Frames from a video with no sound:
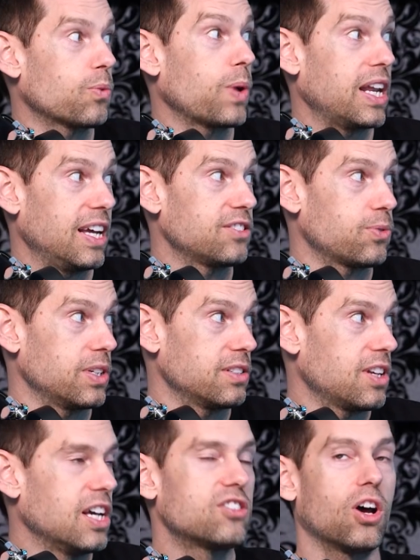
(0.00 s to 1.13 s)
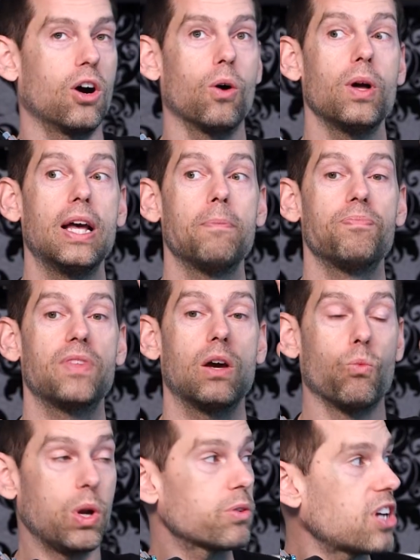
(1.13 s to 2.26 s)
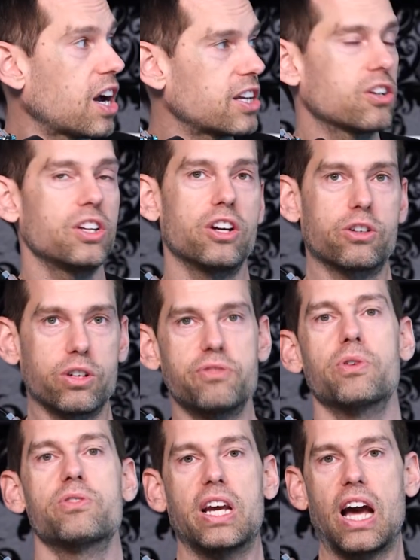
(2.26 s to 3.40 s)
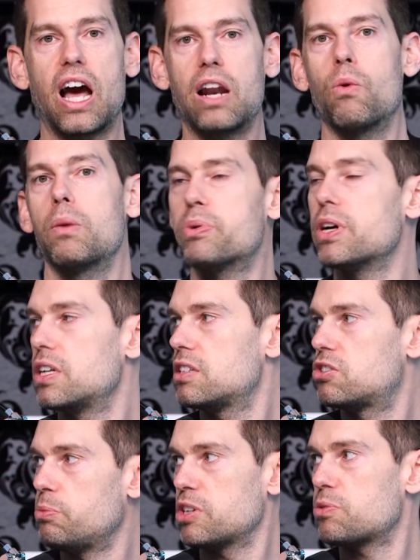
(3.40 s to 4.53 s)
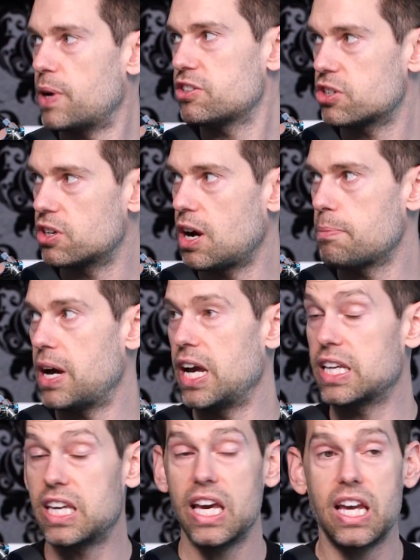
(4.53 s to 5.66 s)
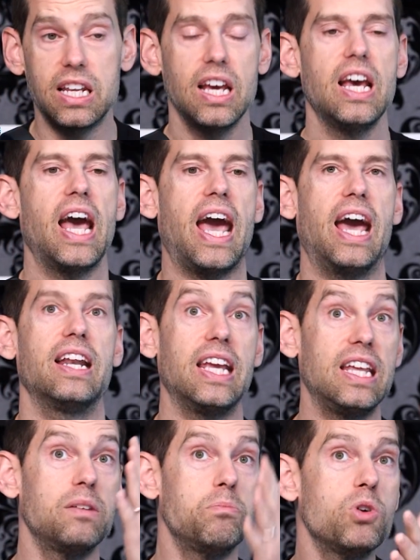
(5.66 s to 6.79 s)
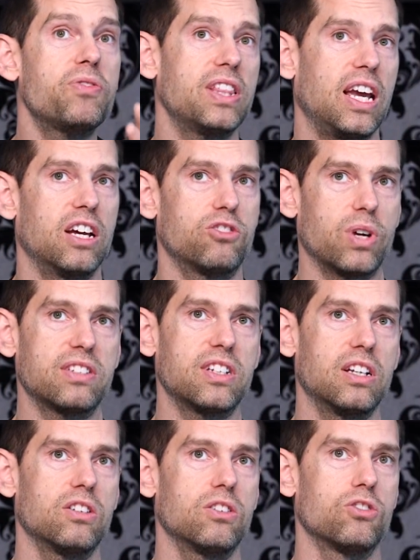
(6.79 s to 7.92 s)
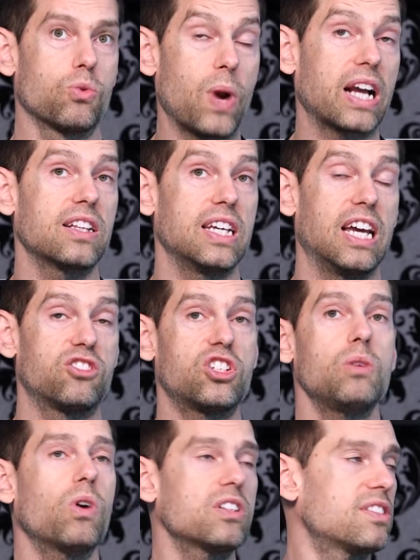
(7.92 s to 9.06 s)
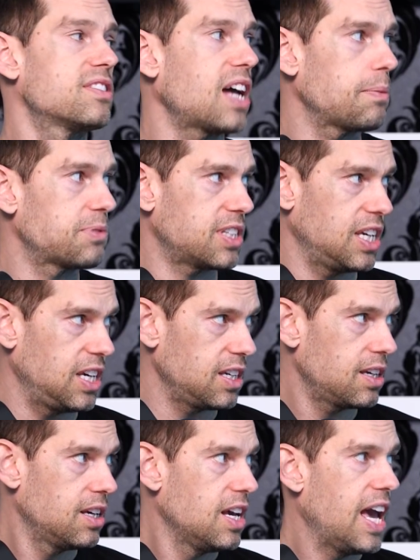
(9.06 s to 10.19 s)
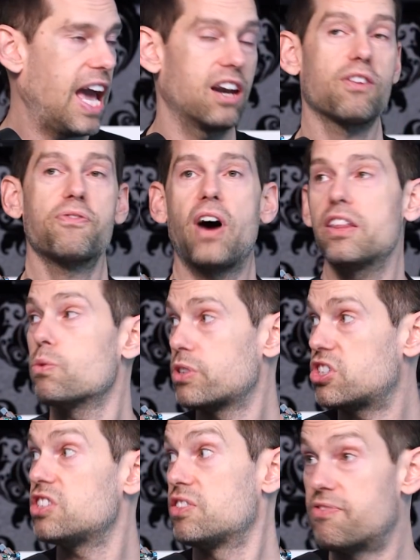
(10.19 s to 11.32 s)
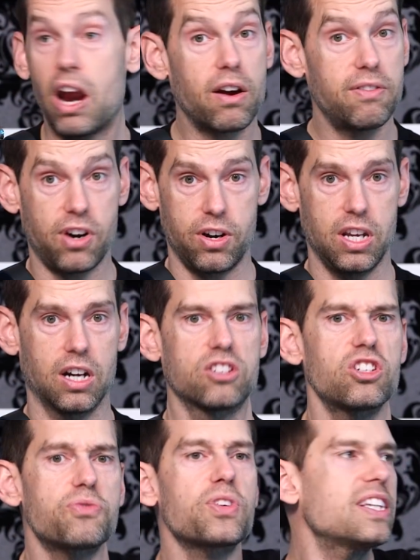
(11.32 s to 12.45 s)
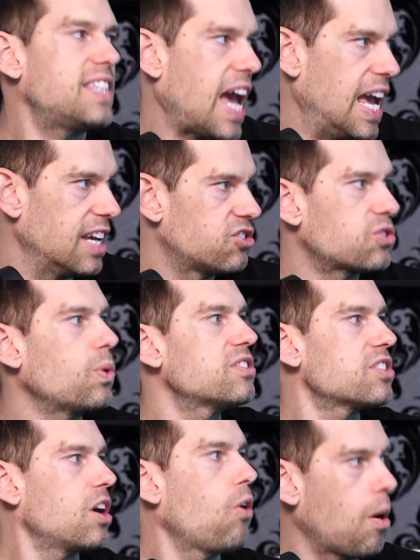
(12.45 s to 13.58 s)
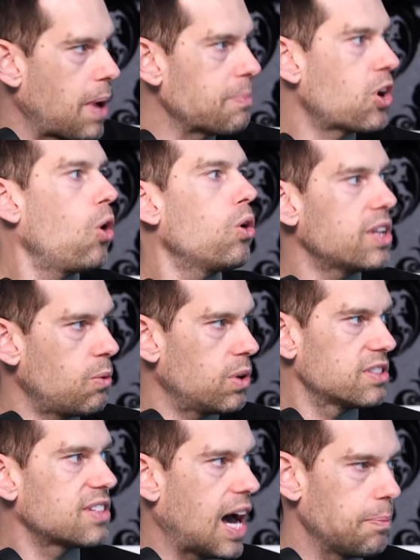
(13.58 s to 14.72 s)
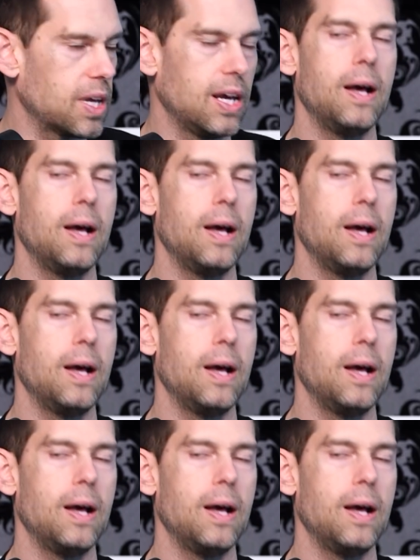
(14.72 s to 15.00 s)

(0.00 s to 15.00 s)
the right answer is. So we were talking earlier and Christopher was like, I don't want to put too much pressure on my kid. And in the movie, they address it directly. And she wants to stop skiing. And her father, when she's very, very young, just for the day, just wants to go home. I'm cold, I want to stop.